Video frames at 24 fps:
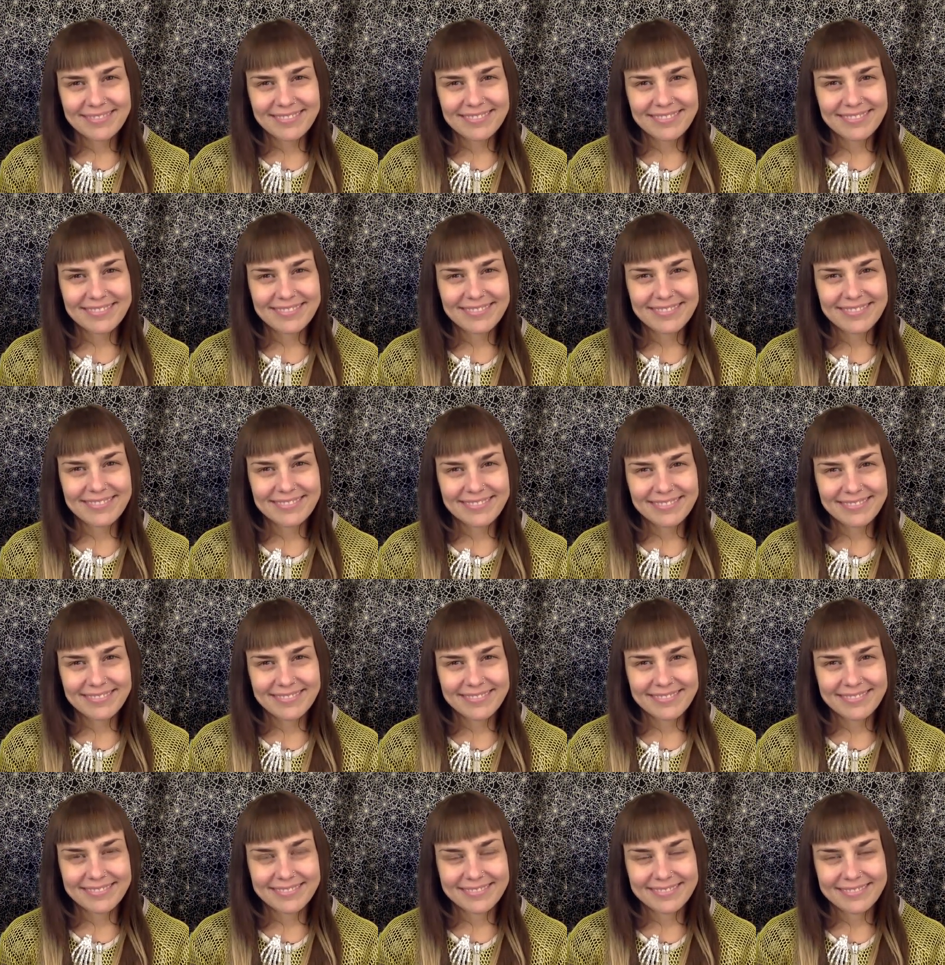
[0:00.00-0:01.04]

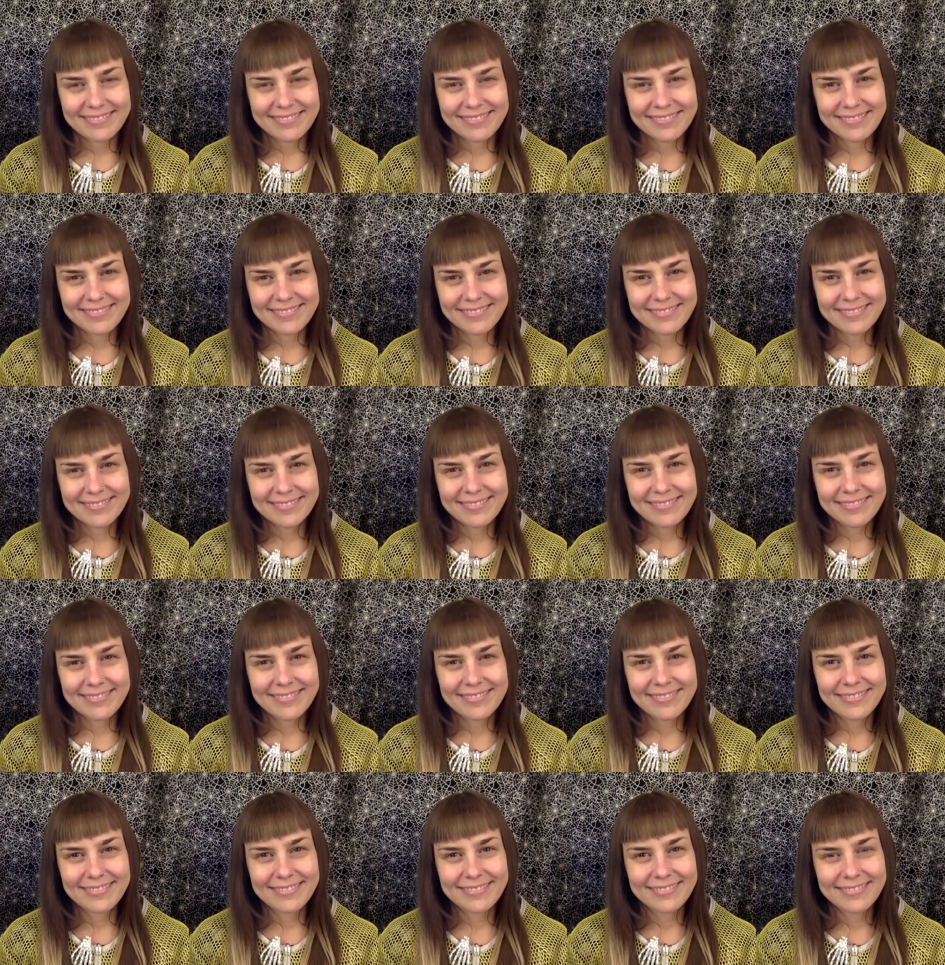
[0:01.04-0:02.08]

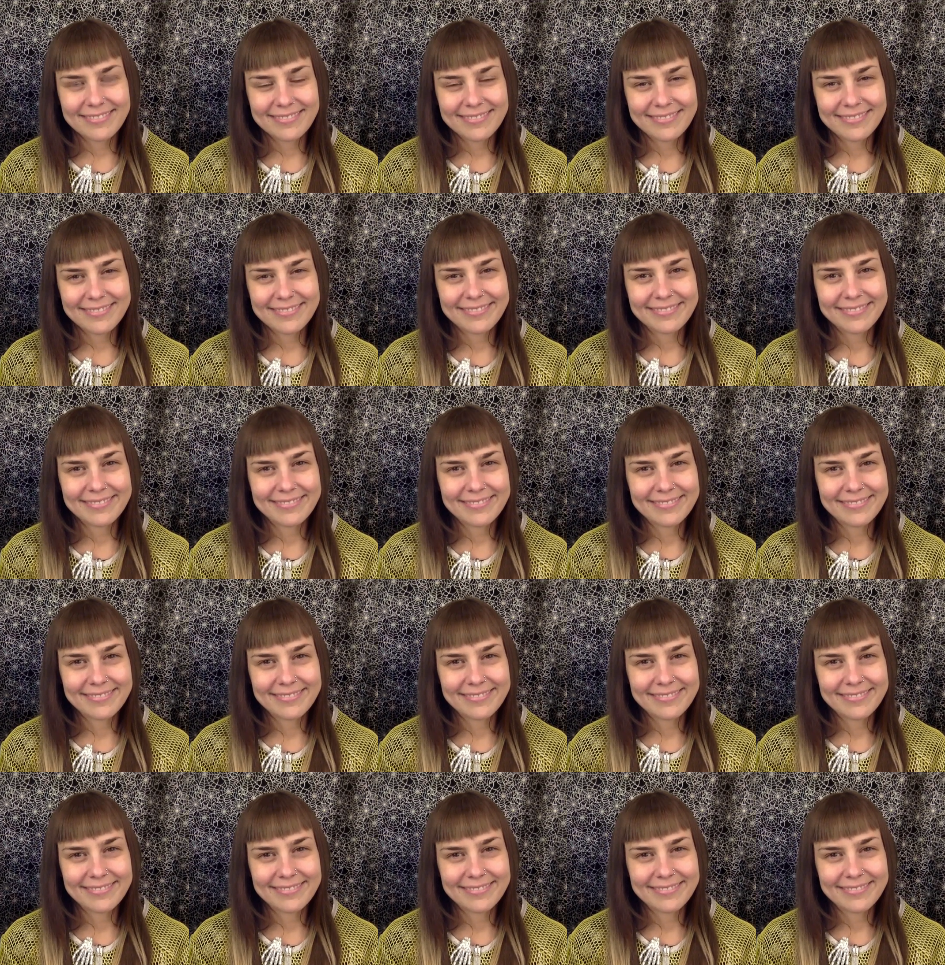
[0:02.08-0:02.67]
Nobody speaks.